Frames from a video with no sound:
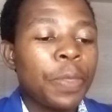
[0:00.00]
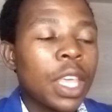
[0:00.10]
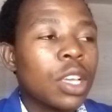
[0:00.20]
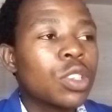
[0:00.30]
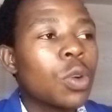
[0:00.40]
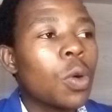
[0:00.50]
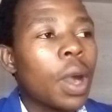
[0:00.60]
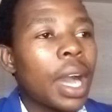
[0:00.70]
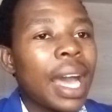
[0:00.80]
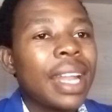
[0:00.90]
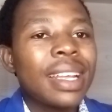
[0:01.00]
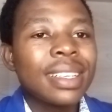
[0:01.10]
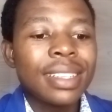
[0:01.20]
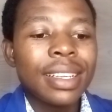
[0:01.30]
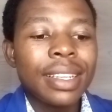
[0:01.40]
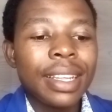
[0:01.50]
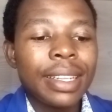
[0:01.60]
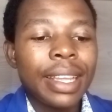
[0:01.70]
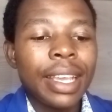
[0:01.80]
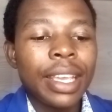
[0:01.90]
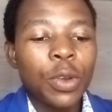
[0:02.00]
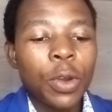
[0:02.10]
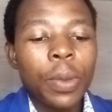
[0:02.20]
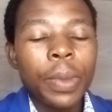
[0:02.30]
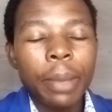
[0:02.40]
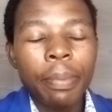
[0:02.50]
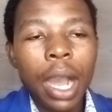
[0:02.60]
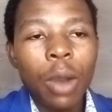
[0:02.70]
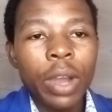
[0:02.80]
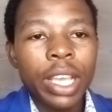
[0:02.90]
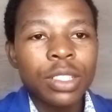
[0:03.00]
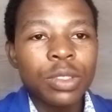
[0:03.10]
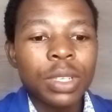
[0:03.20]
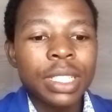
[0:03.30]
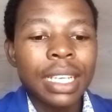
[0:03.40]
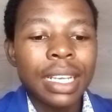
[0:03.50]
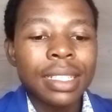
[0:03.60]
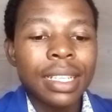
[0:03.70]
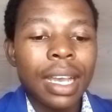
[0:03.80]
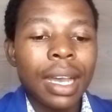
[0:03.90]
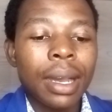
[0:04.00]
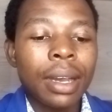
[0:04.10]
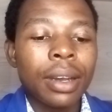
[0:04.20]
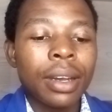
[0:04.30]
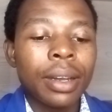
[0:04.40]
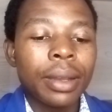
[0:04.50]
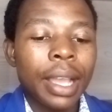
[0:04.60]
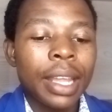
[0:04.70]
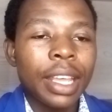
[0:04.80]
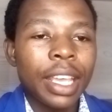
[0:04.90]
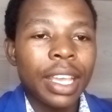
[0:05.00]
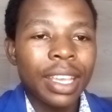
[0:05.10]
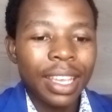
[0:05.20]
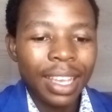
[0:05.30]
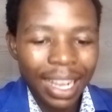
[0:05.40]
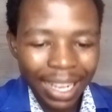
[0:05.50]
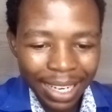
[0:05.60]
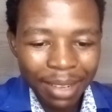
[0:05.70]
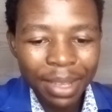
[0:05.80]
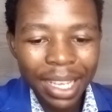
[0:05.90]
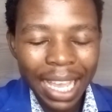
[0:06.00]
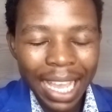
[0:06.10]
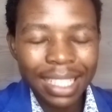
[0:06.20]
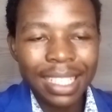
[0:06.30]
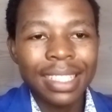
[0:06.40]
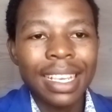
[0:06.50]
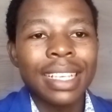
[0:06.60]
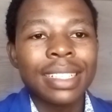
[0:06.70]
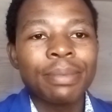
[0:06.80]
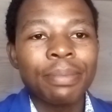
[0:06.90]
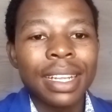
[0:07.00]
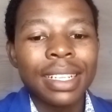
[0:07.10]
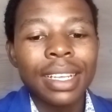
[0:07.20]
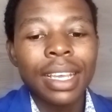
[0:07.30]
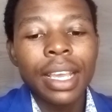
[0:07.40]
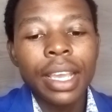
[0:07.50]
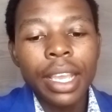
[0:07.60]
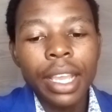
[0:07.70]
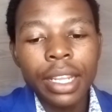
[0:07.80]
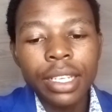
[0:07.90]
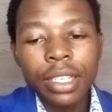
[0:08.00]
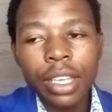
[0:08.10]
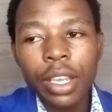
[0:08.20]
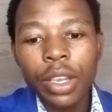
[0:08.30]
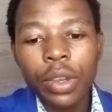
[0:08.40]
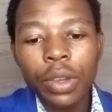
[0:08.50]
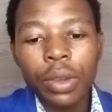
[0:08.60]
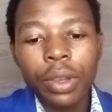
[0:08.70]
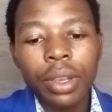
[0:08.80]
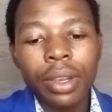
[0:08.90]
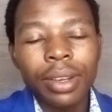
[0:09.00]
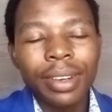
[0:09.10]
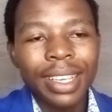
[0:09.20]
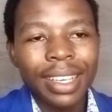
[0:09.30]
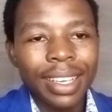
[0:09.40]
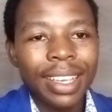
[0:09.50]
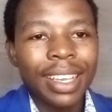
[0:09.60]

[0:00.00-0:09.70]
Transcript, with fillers: So, uh, understanding the economic power is not just uh, an academic exercise, but it is a uh, okay.